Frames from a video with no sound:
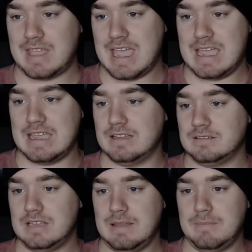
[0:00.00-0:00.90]
A,
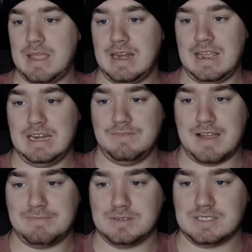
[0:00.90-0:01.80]
he made
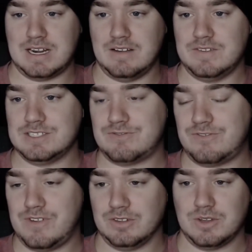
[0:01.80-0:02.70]
85% of his
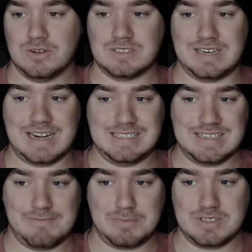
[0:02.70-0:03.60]
field goals and
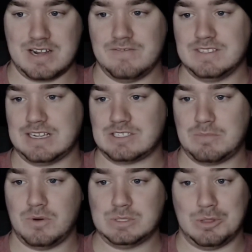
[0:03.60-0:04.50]
97% of his extra
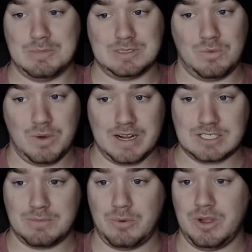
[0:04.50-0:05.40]
points, only missing 1
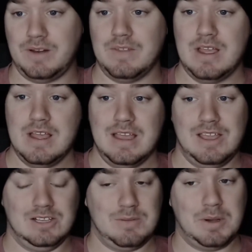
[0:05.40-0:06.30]
extra point.
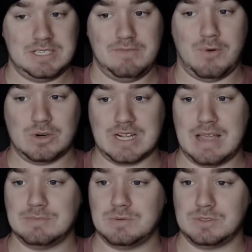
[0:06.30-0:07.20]
He also punted 4
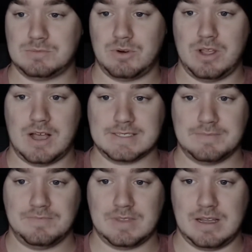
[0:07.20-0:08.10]
times, which is pretty
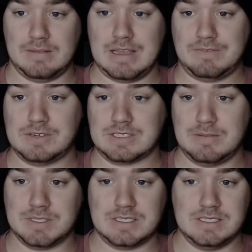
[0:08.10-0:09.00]
awesome in that first
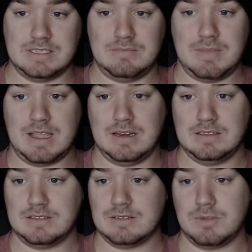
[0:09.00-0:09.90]
game of the season,
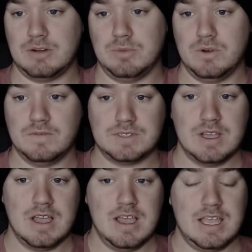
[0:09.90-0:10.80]
making some good moves.
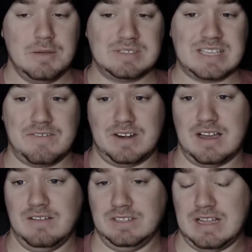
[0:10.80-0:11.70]
He was 7
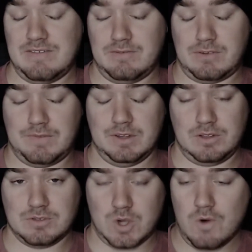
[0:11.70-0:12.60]
of 11 for field
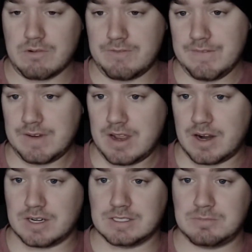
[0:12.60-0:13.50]
goals over 50
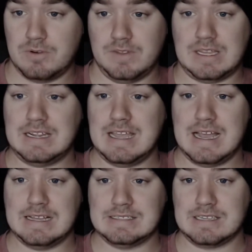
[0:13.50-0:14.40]
yards, proving that he
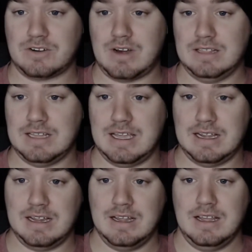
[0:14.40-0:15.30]
has a great
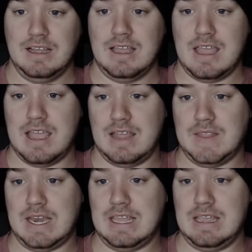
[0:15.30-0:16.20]
leg. And
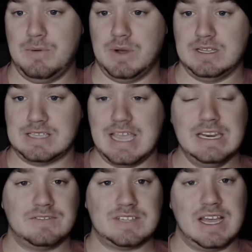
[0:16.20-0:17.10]
then he was
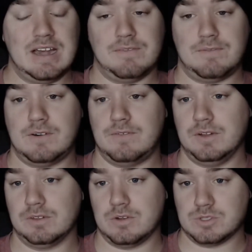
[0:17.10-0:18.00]
8 of 10 for
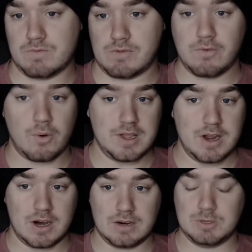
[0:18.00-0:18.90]
field goals over 40
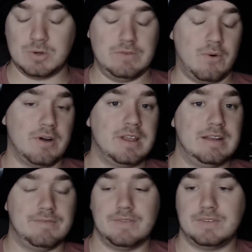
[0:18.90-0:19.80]
yards, between 40
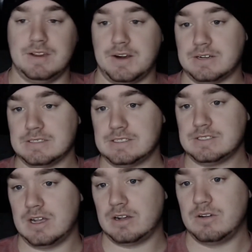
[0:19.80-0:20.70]
and 50 yards.
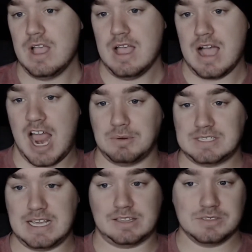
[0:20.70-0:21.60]
So I will
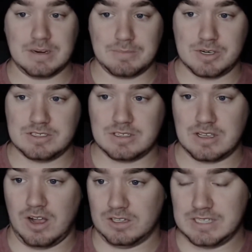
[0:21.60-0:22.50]
take those numbers
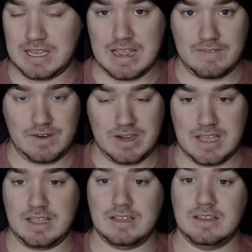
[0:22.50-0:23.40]
all day, every
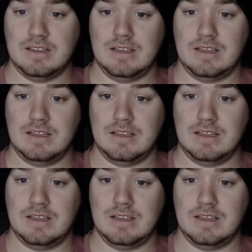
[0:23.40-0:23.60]
day.